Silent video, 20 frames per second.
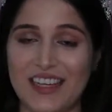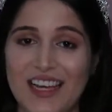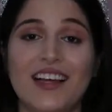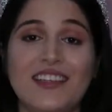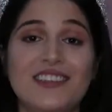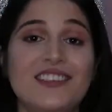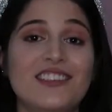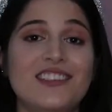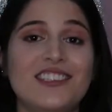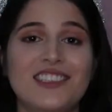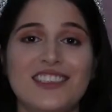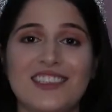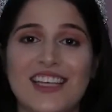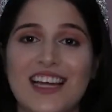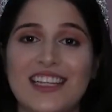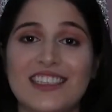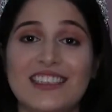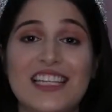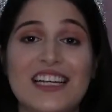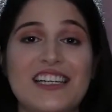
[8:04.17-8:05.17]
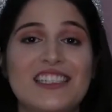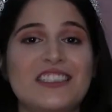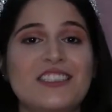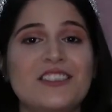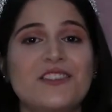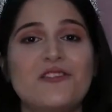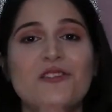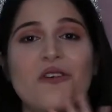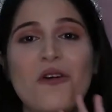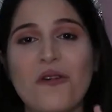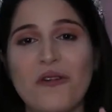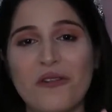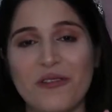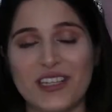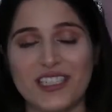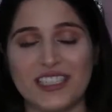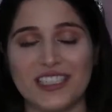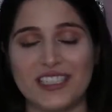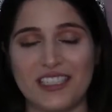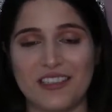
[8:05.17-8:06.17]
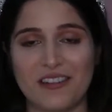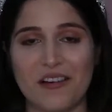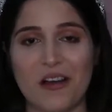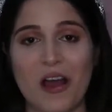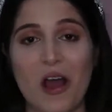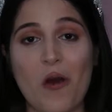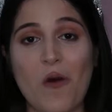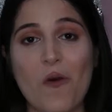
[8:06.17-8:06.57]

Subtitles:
And she said, there's no reason